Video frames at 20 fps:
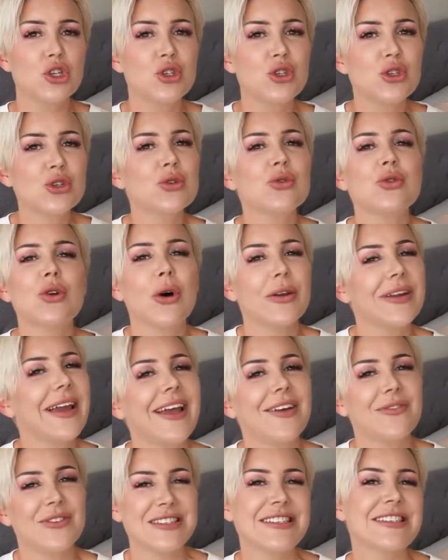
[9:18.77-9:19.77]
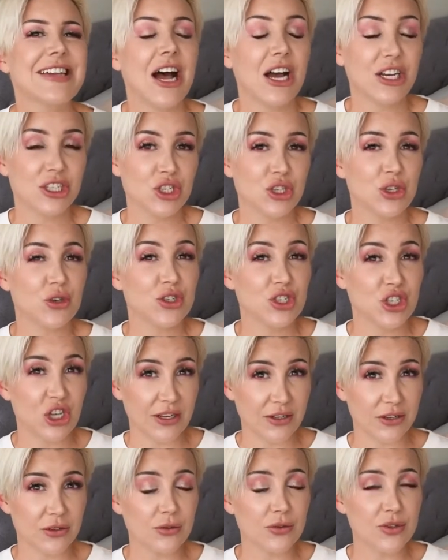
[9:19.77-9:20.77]
Do not ever touch your
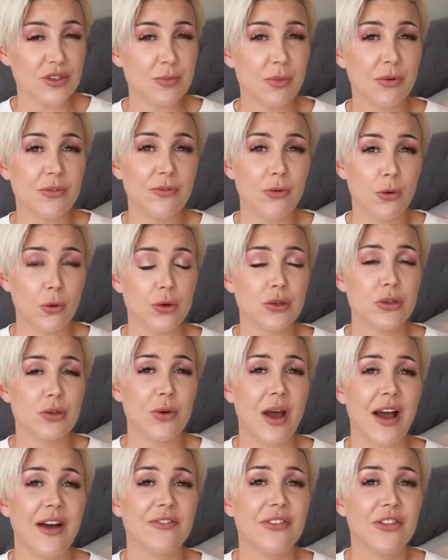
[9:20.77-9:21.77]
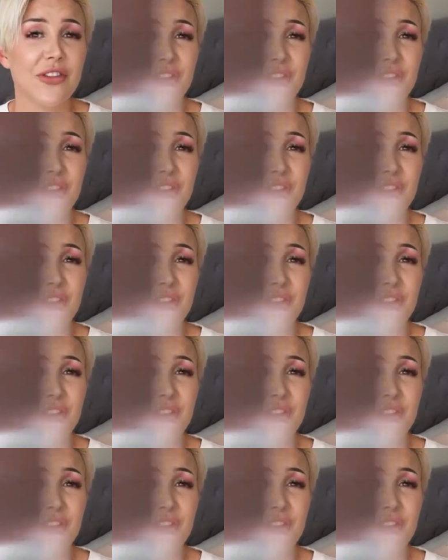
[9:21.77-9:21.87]
genitals before you have